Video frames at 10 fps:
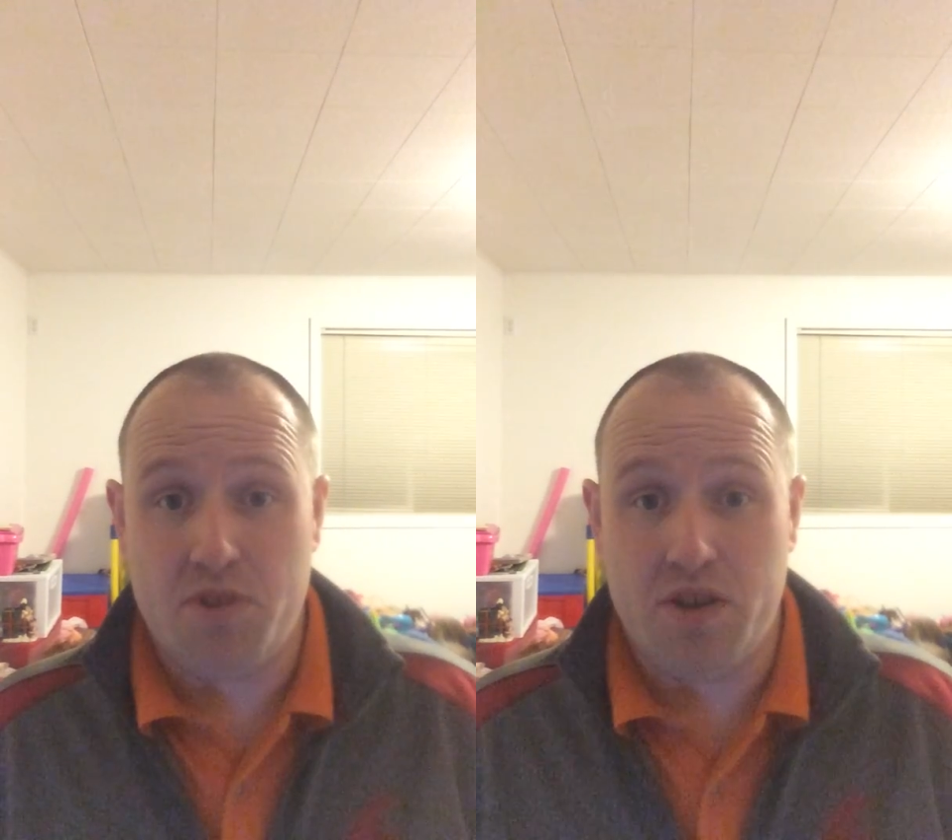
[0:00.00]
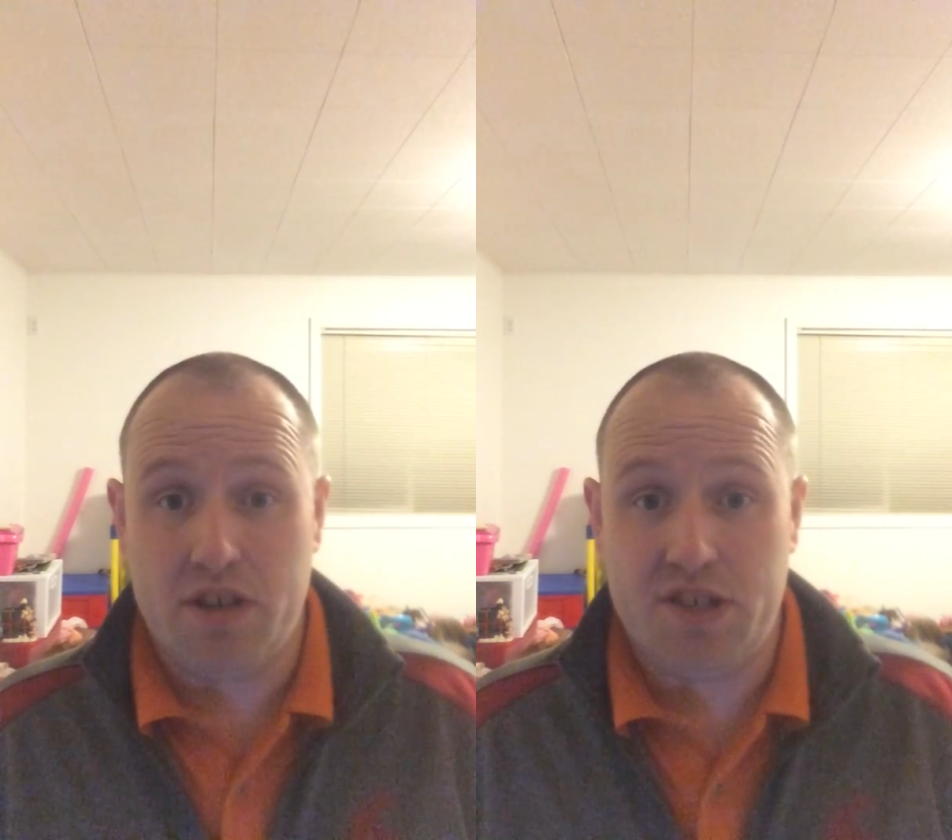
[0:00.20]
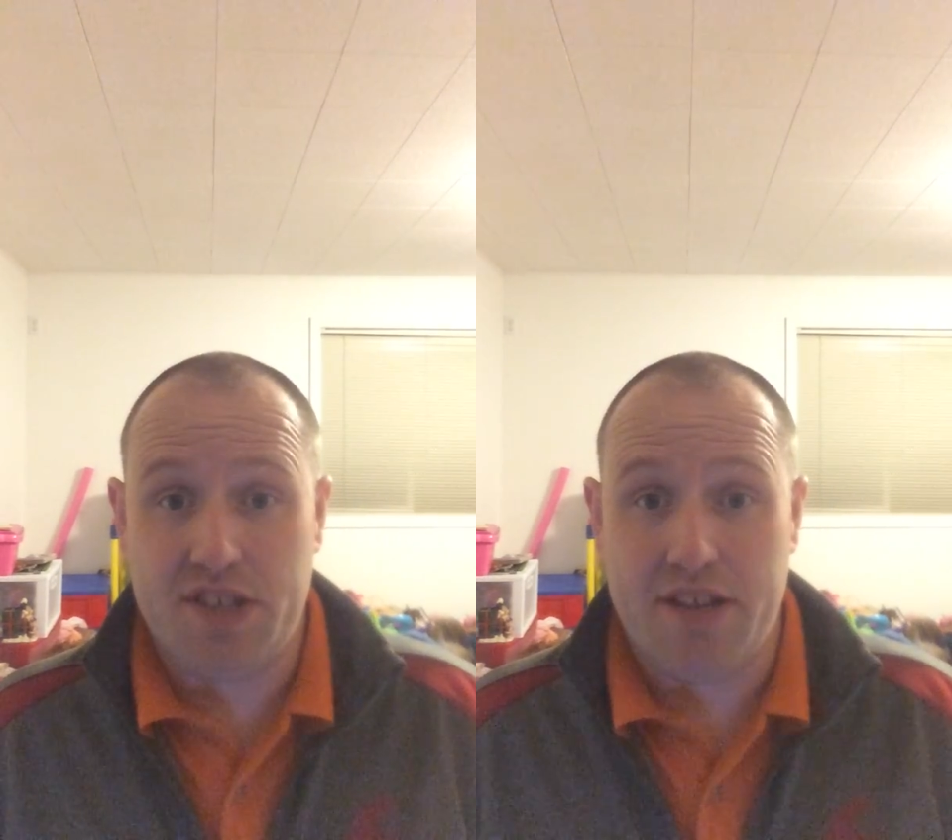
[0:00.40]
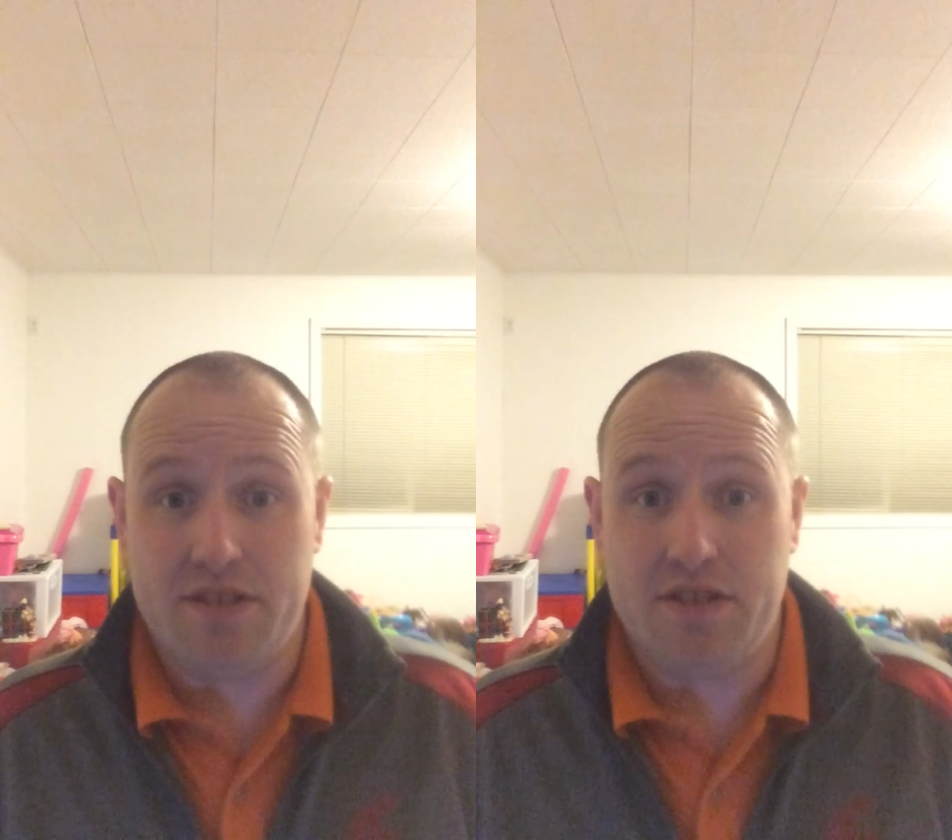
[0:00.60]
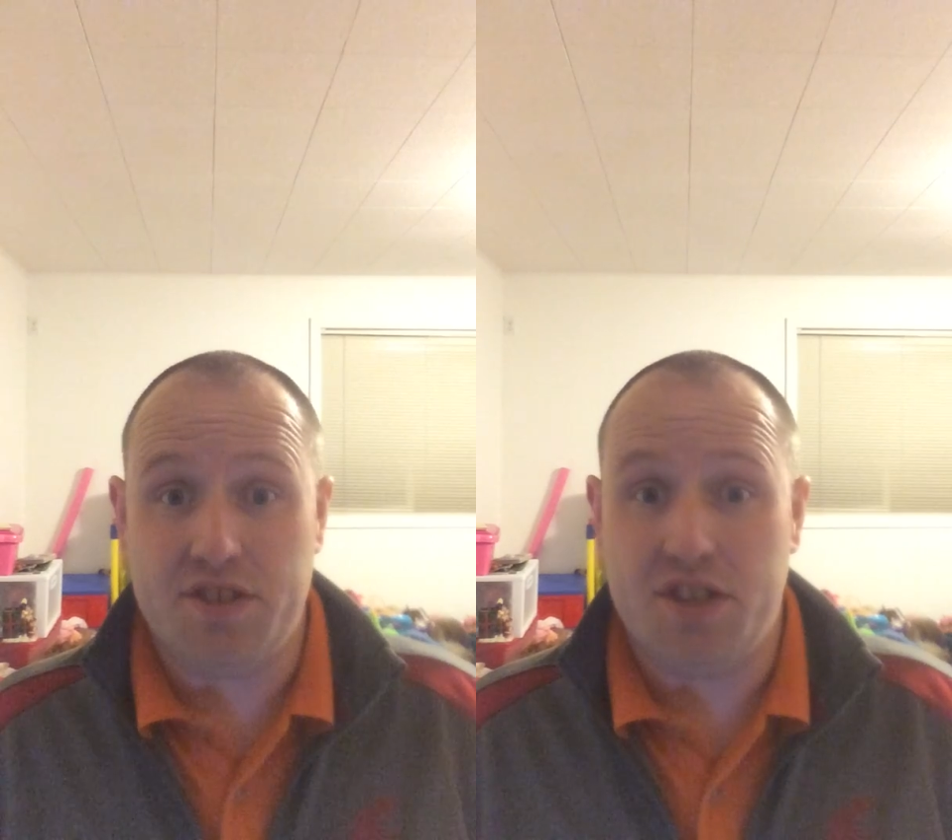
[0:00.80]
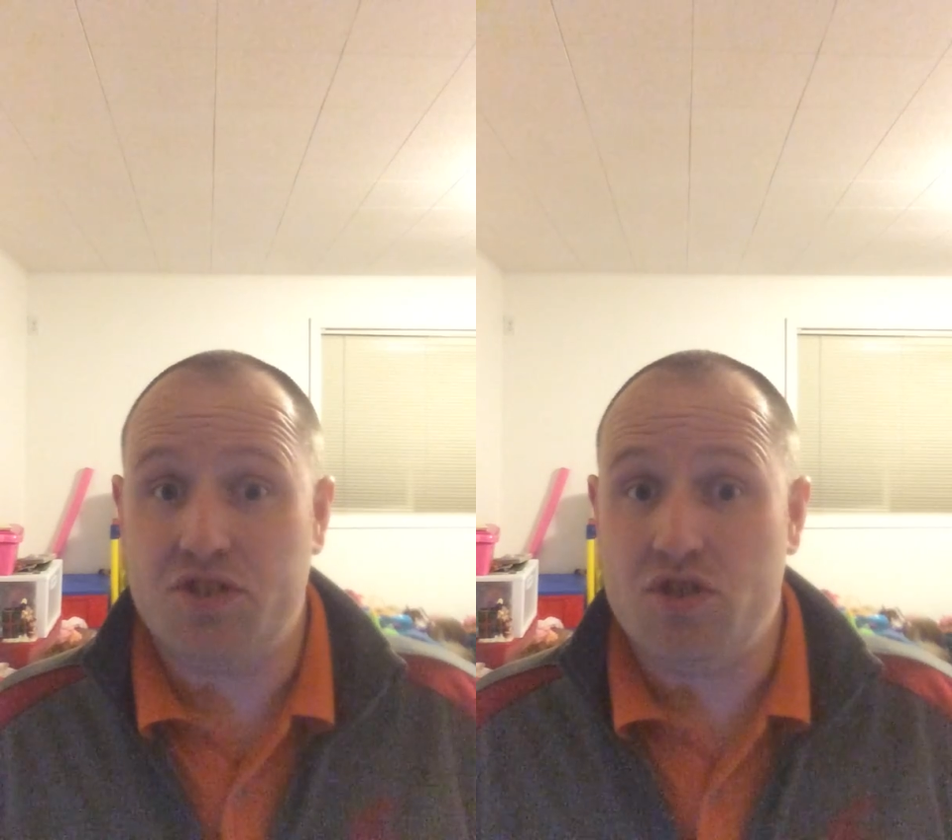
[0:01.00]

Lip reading: Bernie Sanders is